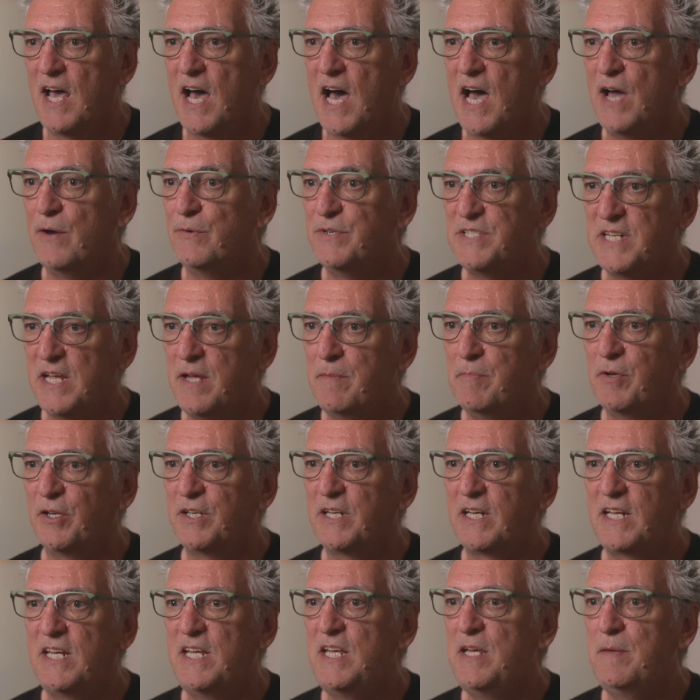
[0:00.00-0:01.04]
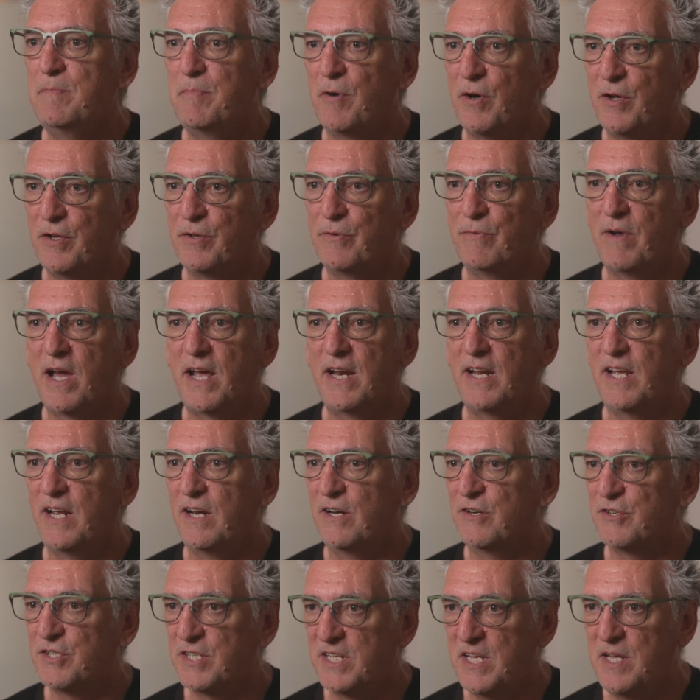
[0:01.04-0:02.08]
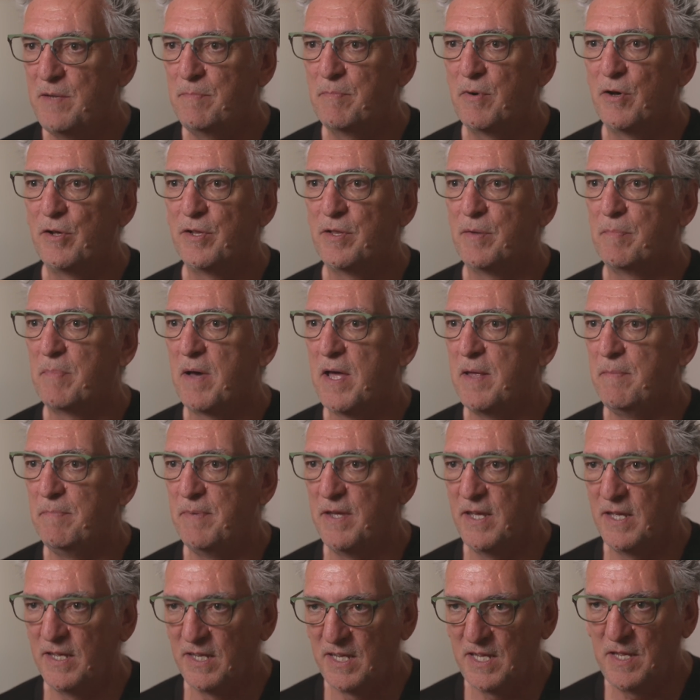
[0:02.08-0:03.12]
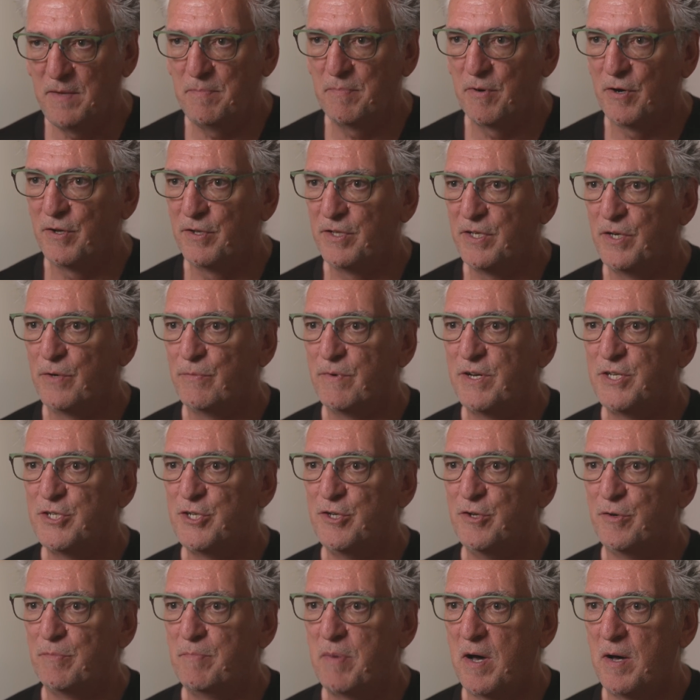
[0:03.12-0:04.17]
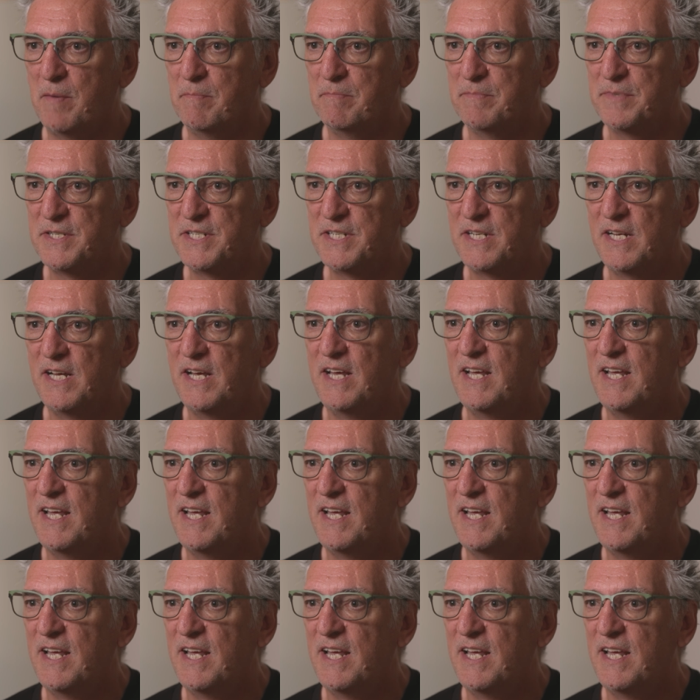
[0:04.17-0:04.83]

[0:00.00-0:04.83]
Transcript: I was able to keep all the radiators, keep all the piping, keep all the original pumps.